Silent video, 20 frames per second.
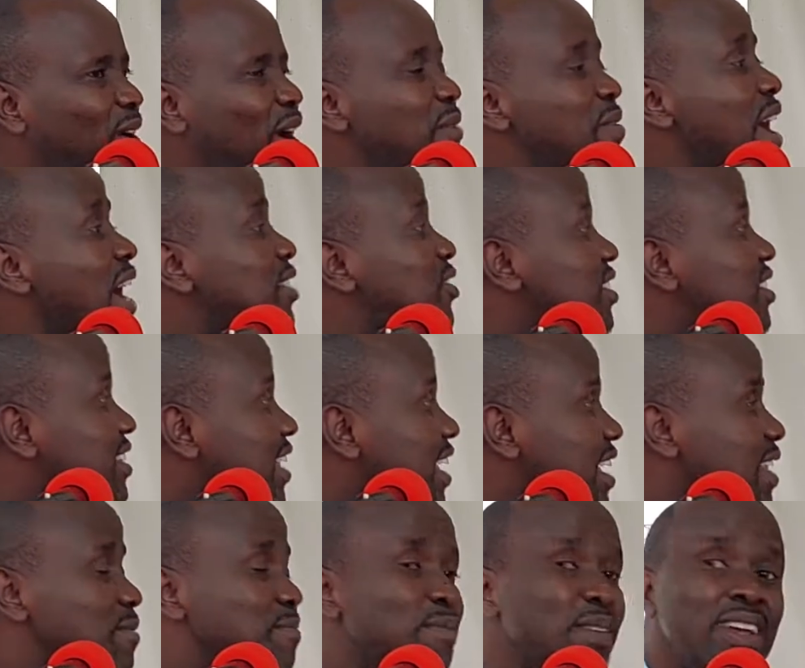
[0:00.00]
Well, we actually
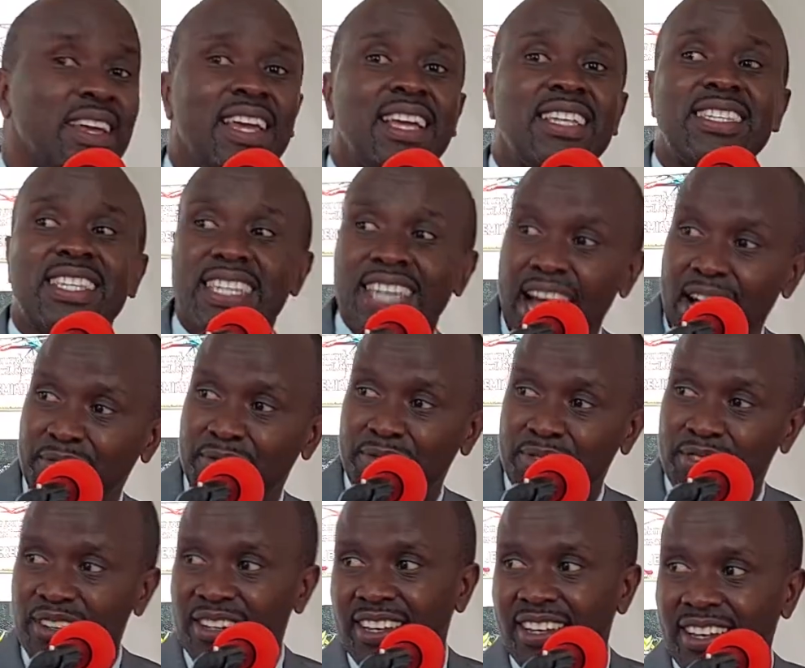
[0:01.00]
say it's enough
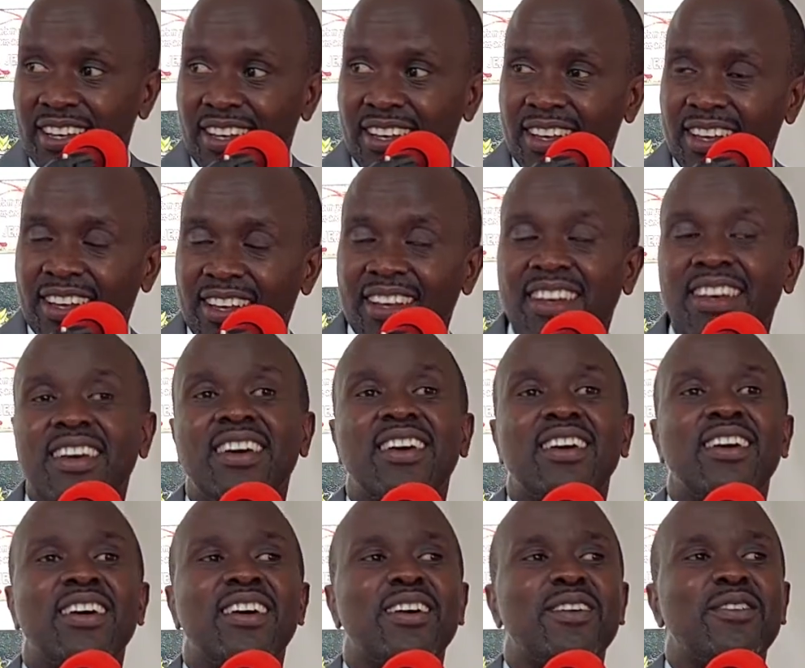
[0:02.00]

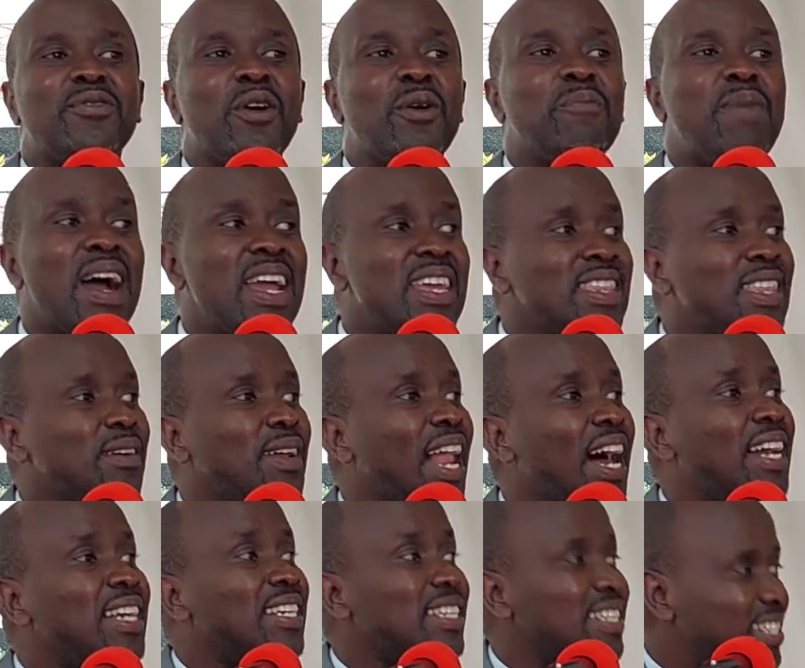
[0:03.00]
for buying the
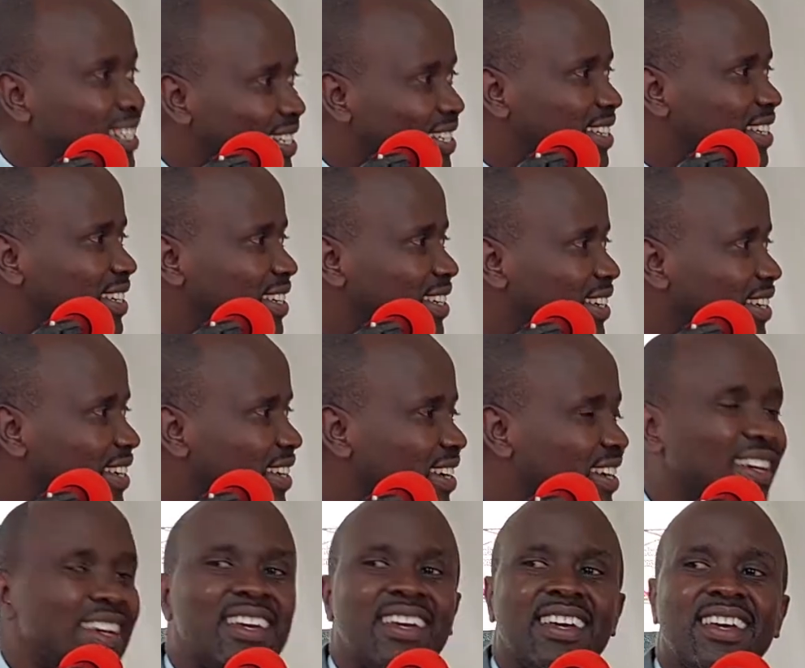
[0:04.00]
land.
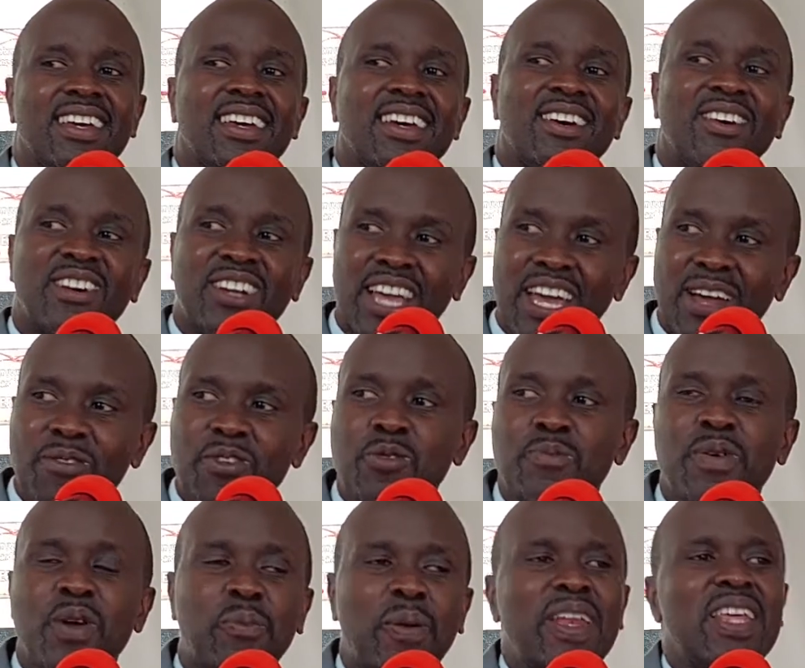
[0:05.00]
Okay,
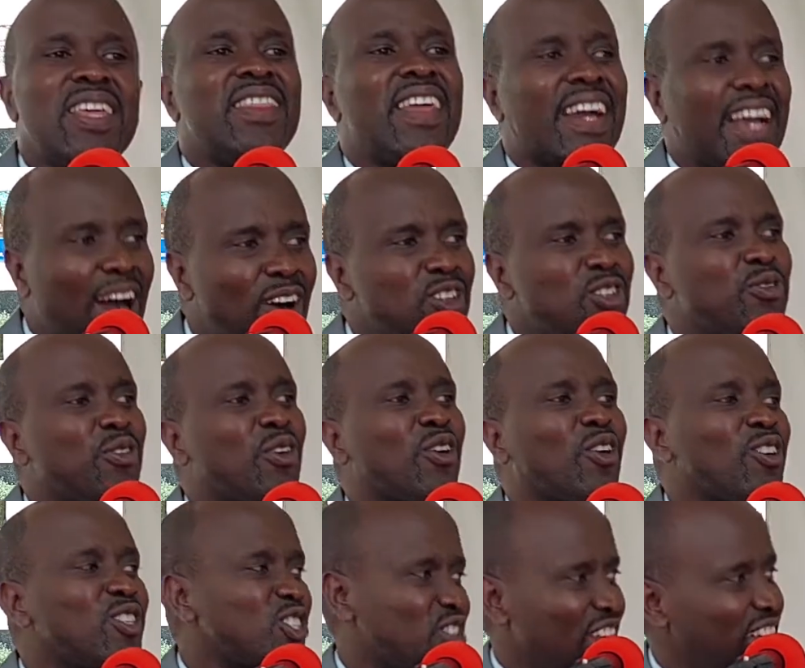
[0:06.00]
we'll be opening the account for
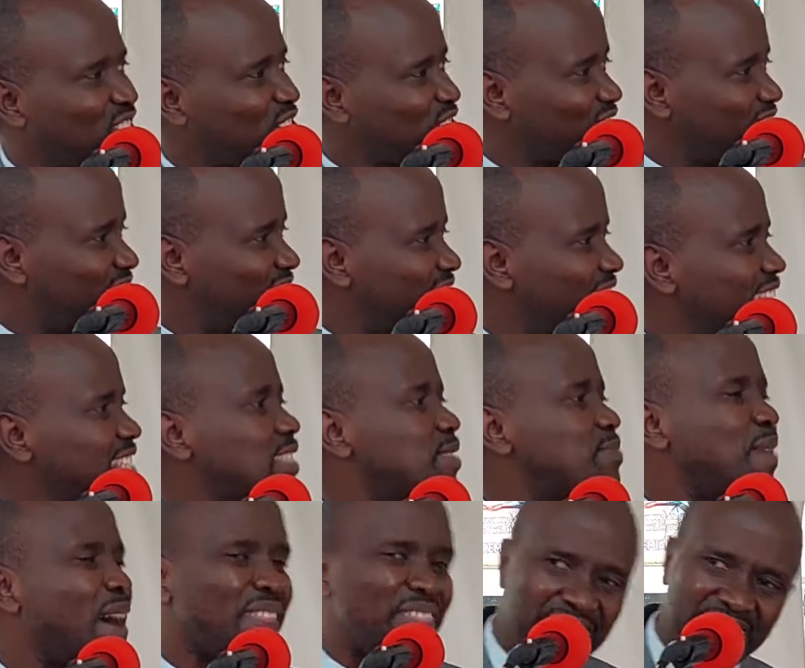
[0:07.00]
construction next
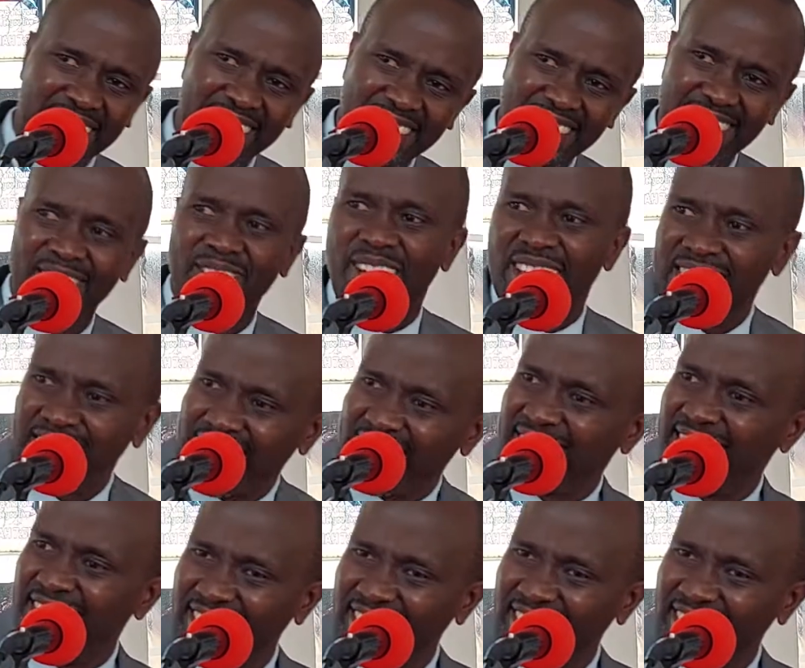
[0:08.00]
month. Wait.